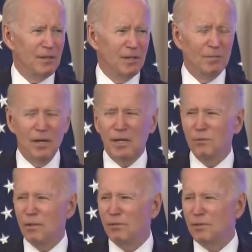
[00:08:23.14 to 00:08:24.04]
the
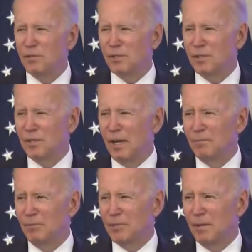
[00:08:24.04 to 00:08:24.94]
American Revolution, I'm
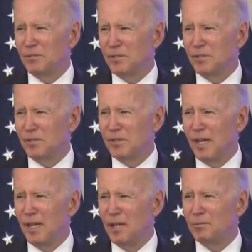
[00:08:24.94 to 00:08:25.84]
presumptuous to
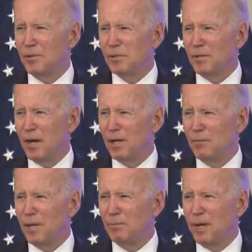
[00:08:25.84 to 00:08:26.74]
say, helped inspire
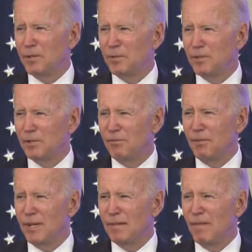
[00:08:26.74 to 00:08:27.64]
Greek patriots to
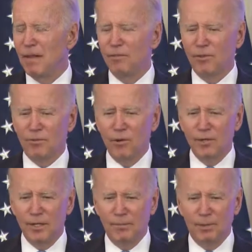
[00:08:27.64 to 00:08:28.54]
fight for their
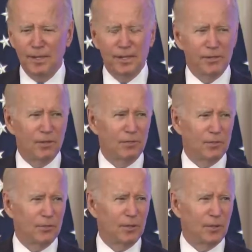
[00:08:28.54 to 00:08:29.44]
own independence over
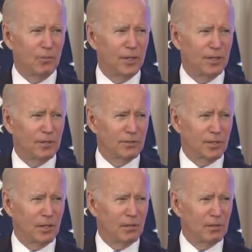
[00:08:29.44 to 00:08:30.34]
201 years
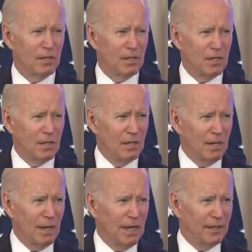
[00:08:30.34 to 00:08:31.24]
ago.
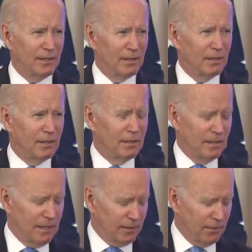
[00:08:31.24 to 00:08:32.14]

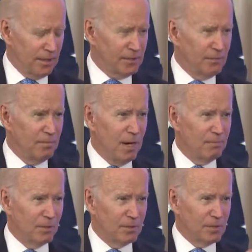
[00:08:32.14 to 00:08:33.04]
And Greece
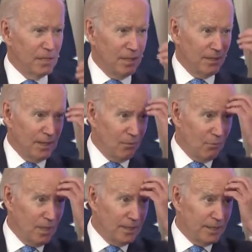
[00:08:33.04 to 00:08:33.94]
remembers that
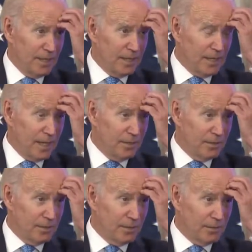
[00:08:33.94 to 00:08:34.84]
when
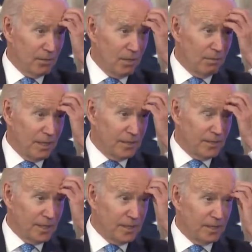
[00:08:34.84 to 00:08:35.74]
dictators and strongmen
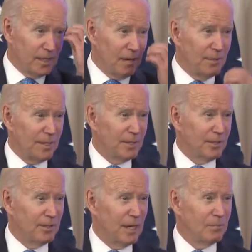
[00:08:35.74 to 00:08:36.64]
seek to dominate
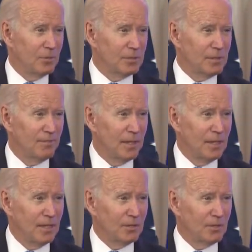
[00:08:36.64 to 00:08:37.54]
their neighbors,
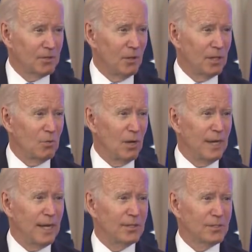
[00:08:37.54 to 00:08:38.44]
there's only
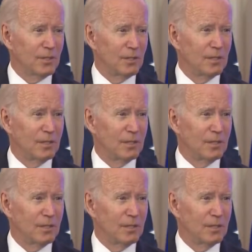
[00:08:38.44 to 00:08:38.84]
one answer: